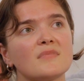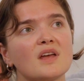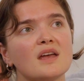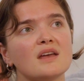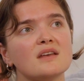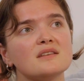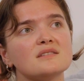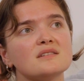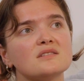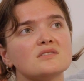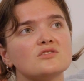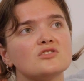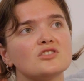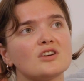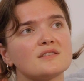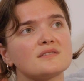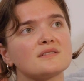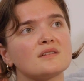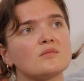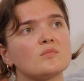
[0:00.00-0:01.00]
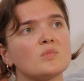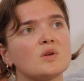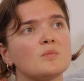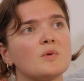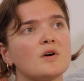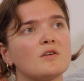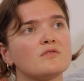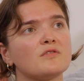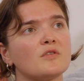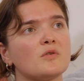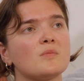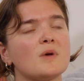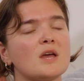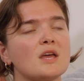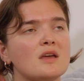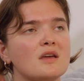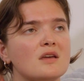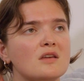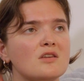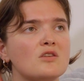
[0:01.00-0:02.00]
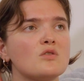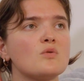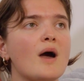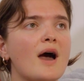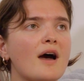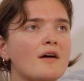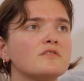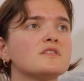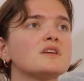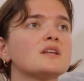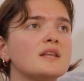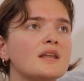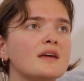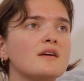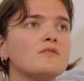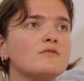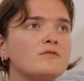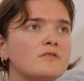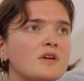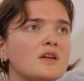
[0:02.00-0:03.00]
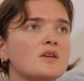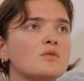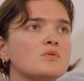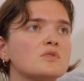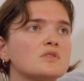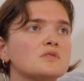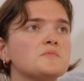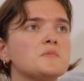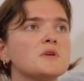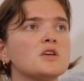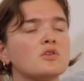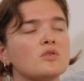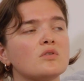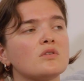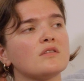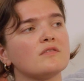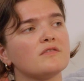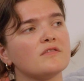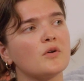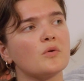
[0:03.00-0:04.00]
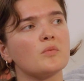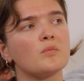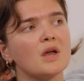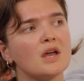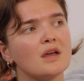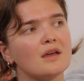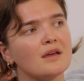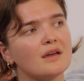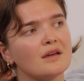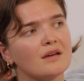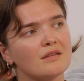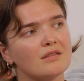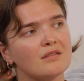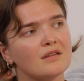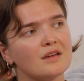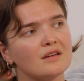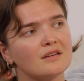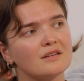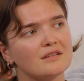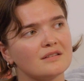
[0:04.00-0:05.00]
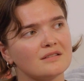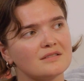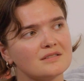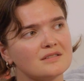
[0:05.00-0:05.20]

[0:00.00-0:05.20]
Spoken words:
isn't just going to be about filmmaking. You have to live in order to be good at filmmaking, I think.